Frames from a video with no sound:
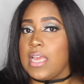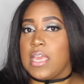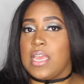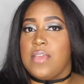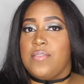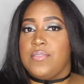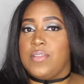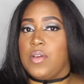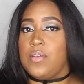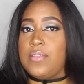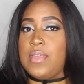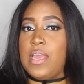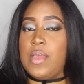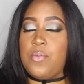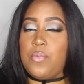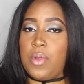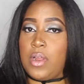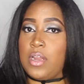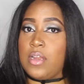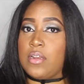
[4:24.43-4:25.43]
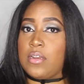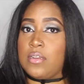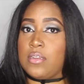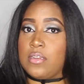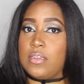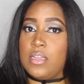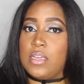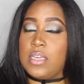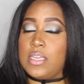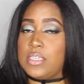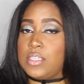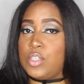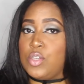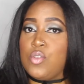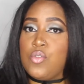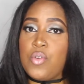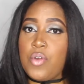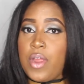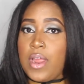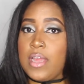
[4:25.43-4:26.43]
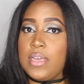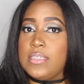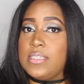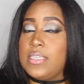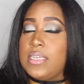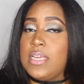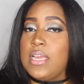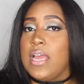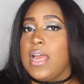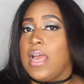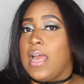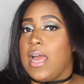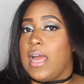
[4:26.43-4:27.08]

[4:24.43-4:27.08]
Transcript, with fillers: even though they weren't looking too crazy.